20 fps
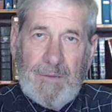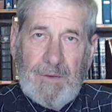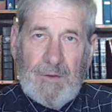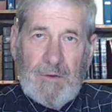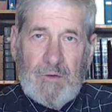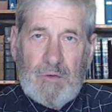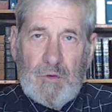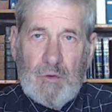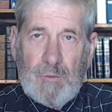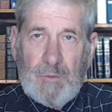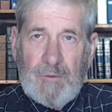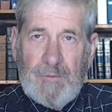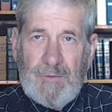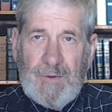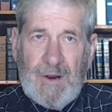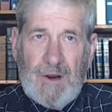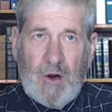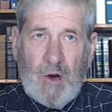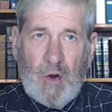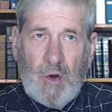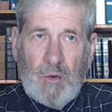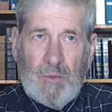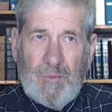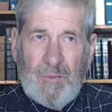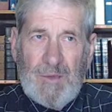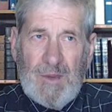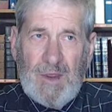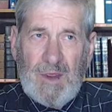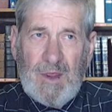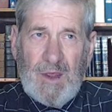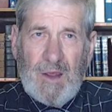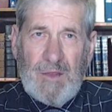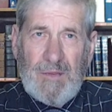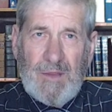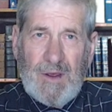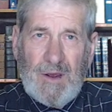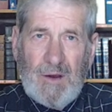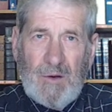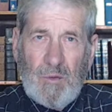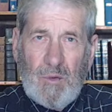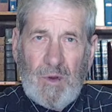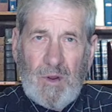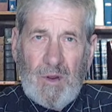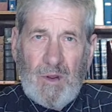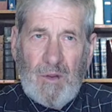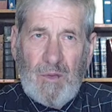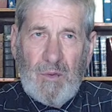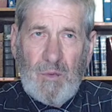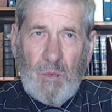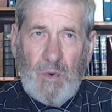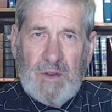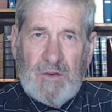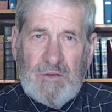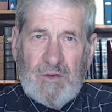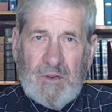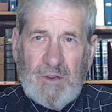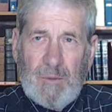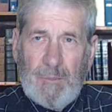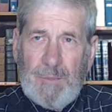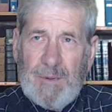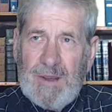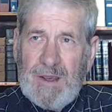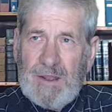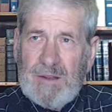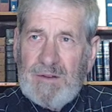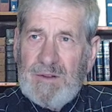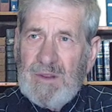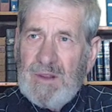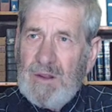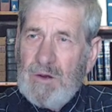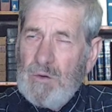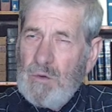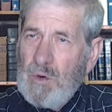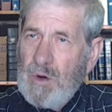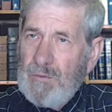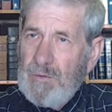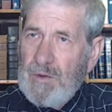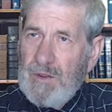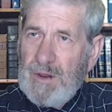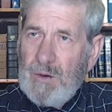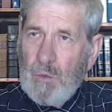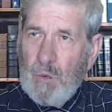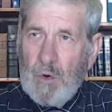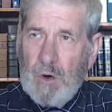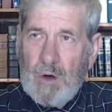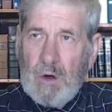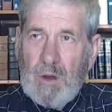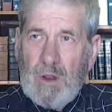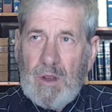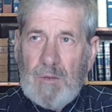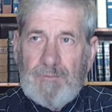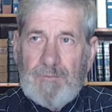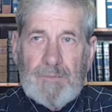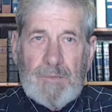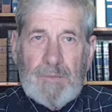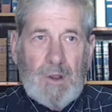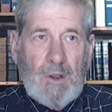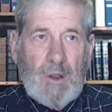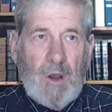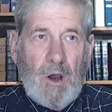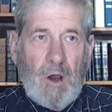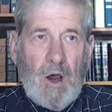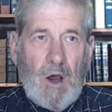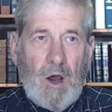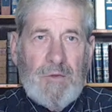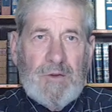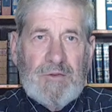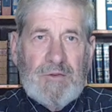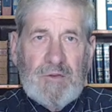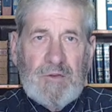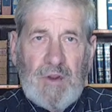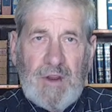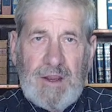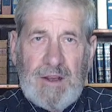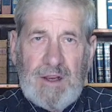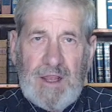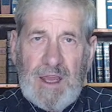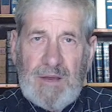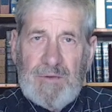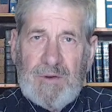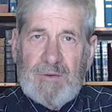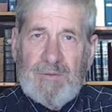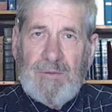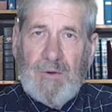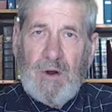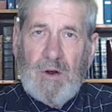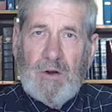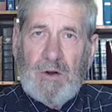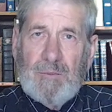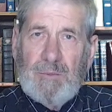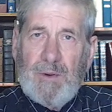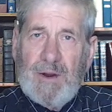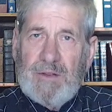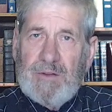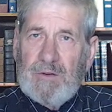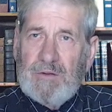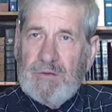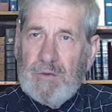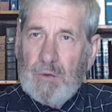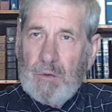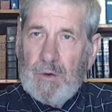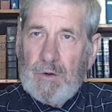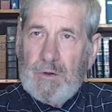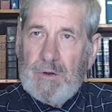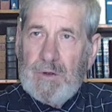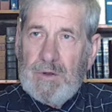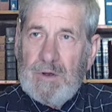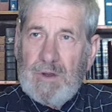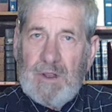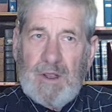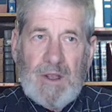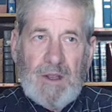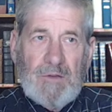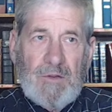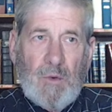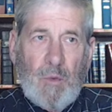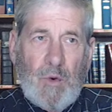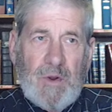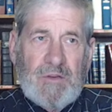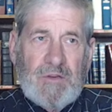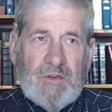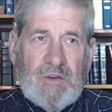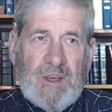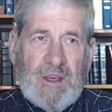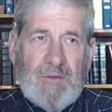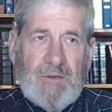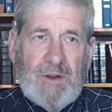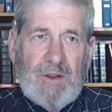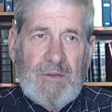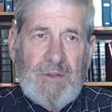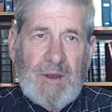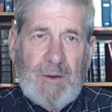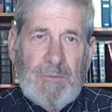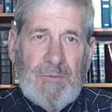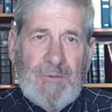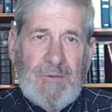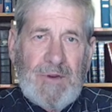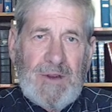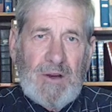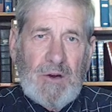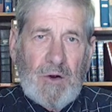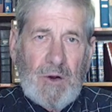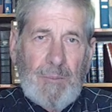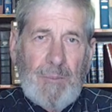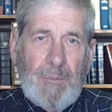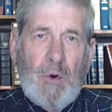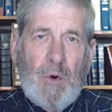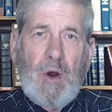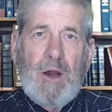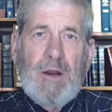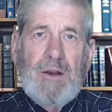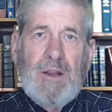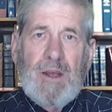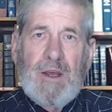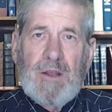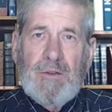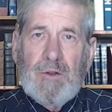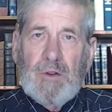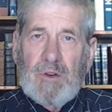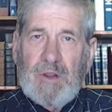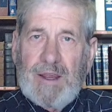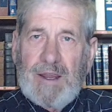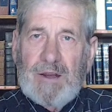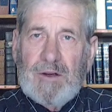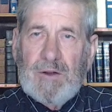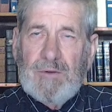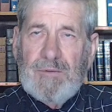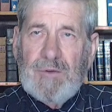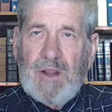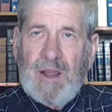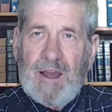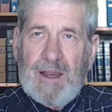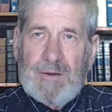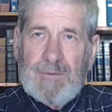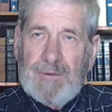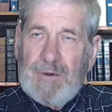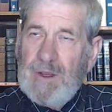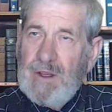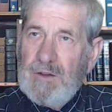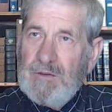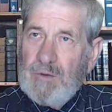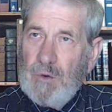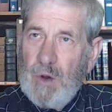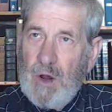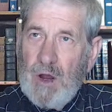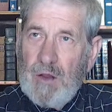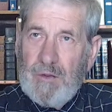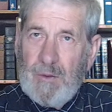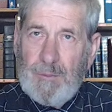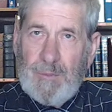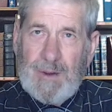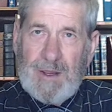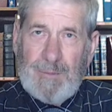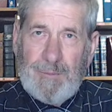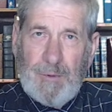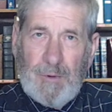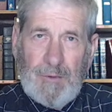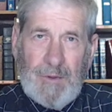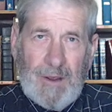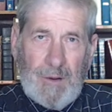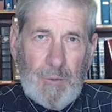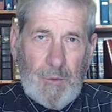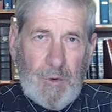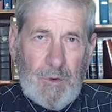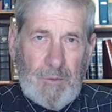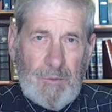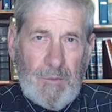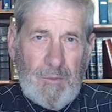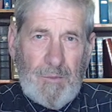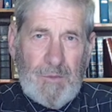tomb of Pharaoh, and the ones in the pit, whoever they were. All the slain having fallen by the sword, the ones giving them fear upon the land of life. So all the people that were